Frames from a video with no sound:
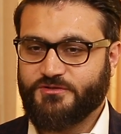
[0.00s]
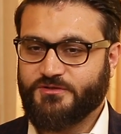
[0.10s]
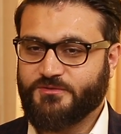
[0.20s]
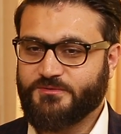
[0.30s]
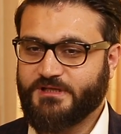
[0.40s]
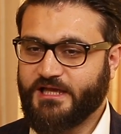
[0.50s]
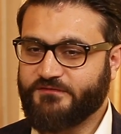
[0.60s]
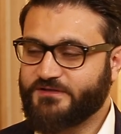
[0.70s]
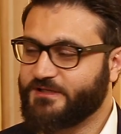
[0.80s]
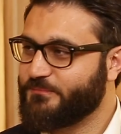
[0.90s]
You know, the
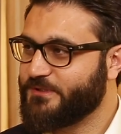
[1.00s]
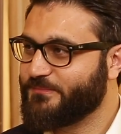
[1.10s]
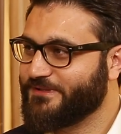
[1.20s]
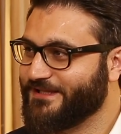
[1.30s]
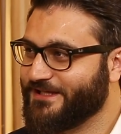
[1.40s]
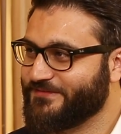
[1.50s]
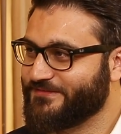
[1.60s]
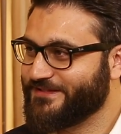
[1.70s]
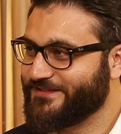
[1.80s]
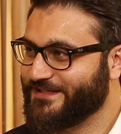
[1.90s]
Afghan people
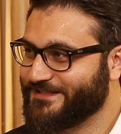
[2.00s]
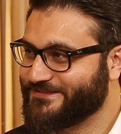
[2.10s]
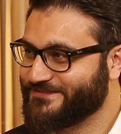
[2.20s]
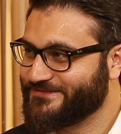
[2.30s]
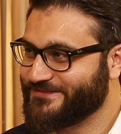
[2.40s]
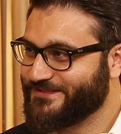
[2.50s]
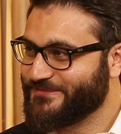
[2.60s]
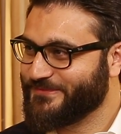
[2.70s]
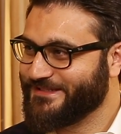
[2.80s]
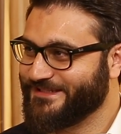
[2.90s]
love their elections, right?
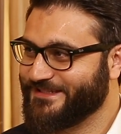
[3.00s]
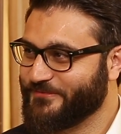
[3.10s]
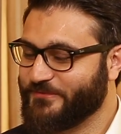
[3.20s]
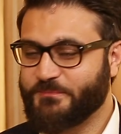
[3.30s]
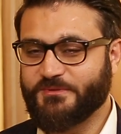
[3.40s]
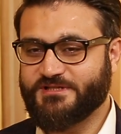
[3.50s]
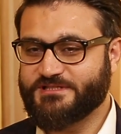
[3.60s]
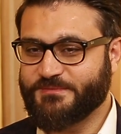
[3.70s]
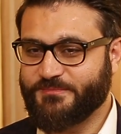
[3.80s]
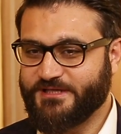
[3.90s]
We
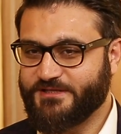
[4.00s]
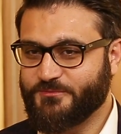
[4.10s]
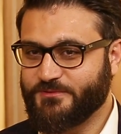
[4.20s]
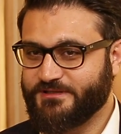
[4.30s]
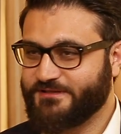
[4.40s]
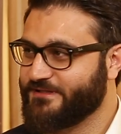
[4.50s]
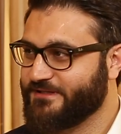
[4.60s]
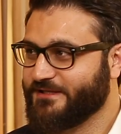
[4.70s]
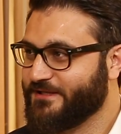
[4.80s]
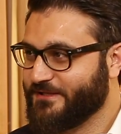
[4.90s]
participate with
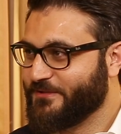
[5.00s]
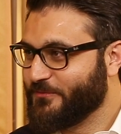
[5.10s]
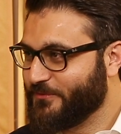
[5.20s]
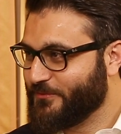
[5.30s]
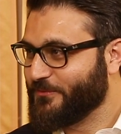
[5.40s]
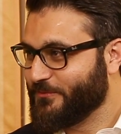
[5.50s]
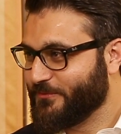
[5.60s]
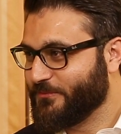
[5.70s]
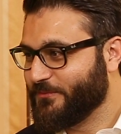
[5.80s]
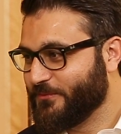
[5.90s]

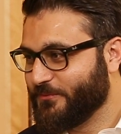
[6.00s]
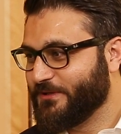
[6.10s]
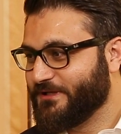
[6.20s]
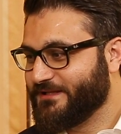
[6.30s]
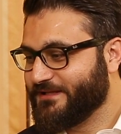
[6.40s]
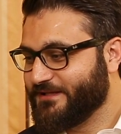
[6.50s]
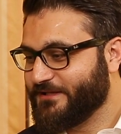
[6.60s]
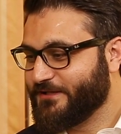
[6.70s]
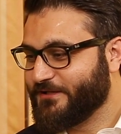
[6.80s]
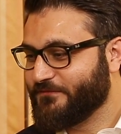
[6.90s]

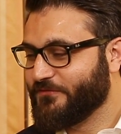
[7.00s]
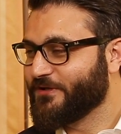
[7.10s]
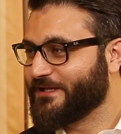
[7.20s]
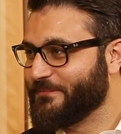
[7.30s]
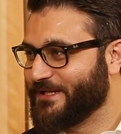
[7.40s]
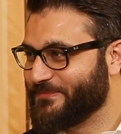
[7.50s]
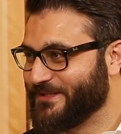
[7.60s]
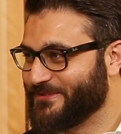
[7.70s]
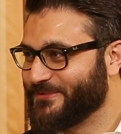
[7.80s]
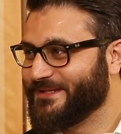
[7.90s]
full
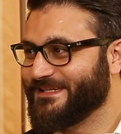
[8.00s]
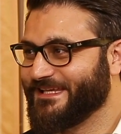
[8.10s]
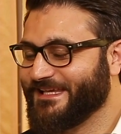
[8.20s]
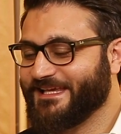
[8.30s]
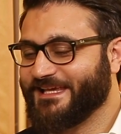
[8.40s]
commitment to it.